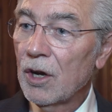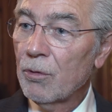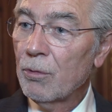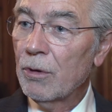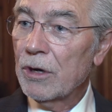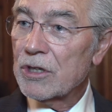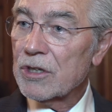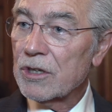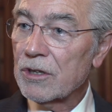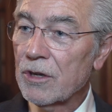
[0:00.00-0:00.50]

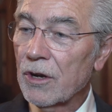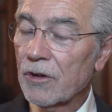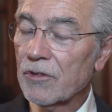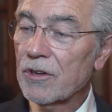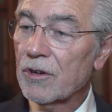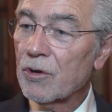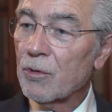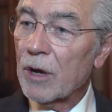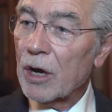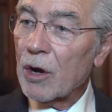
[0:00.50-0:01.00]
which
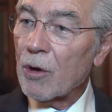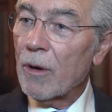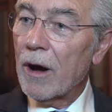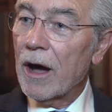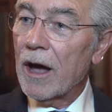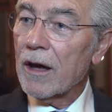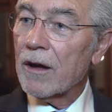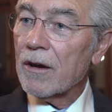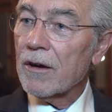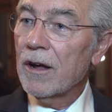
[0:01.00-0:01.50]
doesn't
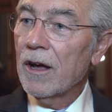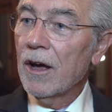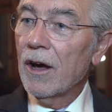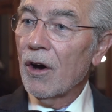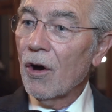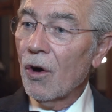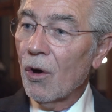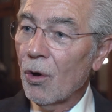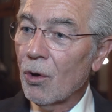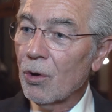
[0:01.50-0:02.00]
require
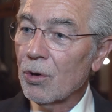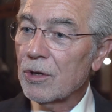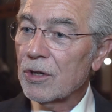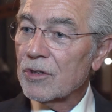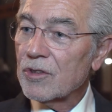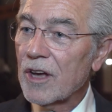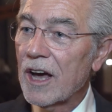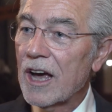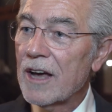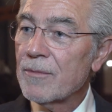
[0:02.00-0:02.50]
all the
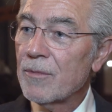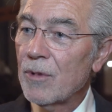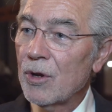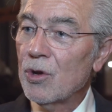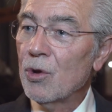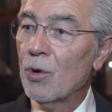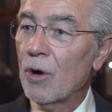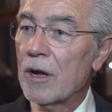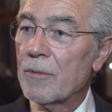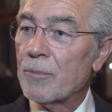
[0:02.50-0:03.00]
time
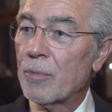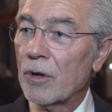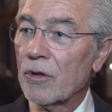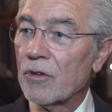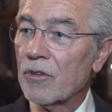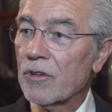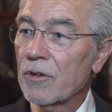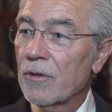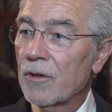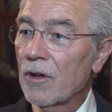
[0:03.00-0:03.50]
new
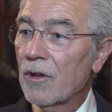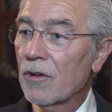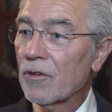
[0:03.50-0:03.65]
inputs.